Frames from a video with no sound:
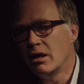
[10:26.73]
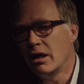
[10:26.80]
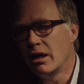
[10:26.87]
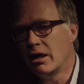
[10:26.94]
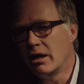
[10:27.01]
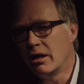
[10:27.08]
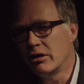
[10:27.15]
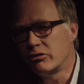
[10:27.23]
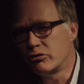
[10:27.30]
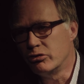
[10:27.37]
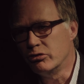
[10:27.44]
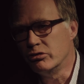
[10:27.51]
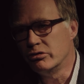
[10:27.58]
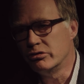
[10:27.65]

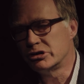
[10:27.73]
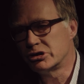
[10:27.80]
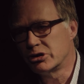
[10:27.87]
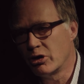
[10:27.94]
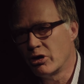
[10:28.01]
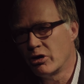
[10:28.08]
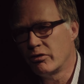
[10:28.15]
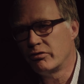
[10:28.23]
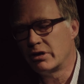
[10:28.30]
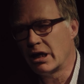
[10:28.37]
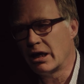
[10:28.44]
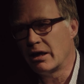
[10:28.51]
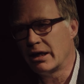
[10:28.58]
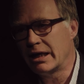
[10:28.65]
to serve
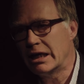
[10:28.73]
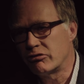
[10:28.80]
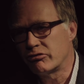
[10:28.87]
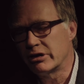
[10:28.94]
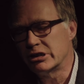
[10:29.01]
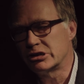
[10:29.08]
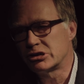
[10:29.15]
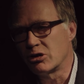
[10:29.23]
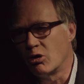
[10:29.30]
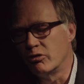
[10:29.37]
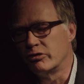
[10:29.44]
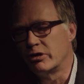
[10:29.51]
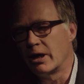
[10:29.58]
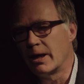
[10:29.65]
the interest
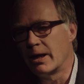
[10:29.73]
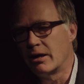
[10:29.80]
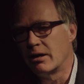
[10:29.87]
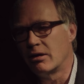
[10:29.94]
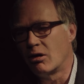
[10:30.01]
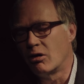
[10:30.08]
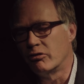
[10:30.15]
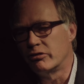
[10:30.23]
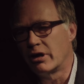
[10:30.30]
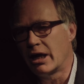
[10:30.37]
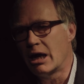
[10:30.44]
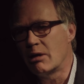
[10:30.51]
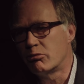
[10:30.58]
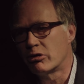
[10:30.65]
of
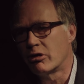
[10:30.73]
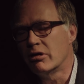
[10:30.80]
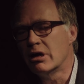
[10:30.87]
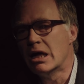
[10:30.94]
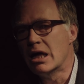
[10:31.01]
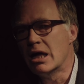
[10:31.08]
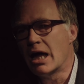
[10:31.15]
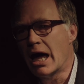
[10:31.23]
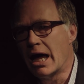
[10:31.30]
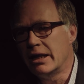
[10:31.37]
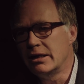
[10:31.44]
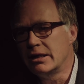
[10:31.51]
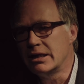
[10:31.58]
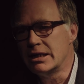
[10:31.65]
the emperor,
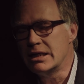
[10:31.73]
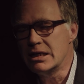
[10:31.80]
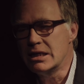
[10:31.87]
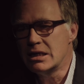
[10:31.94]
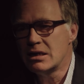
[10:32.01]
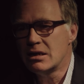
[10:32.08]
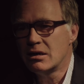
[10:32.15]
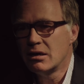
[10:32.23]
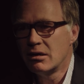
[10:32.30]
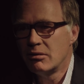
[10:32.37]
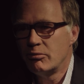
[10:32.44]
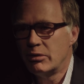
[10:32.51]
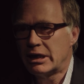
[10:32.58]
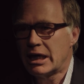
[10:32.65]
and he
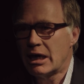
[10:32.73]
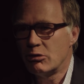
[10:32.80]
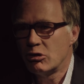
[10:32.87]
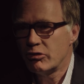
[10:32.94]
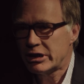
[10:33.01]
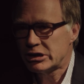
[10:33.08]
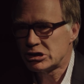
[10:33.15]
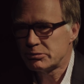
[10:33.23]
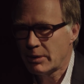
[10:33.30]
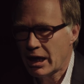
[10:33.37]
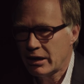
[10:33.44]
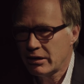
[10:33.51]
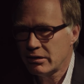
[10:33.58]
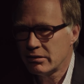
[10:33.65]
became a rich
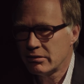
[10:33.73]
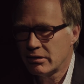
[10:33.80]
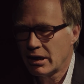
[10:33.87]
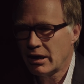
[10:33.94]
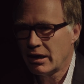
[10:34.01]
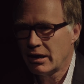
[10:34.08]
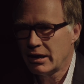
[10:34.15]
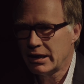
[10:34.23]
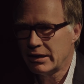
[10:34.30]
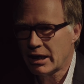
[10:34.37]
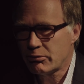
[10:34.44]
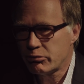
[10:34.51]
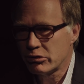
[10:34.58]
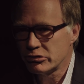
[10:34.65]
man in
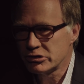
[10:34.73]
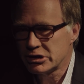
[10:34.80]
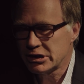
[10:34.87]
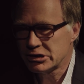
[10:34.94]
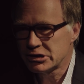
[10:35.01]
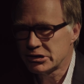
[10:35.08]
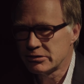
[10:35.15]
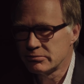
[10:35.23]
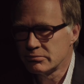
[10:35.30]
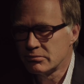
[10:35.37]
that process.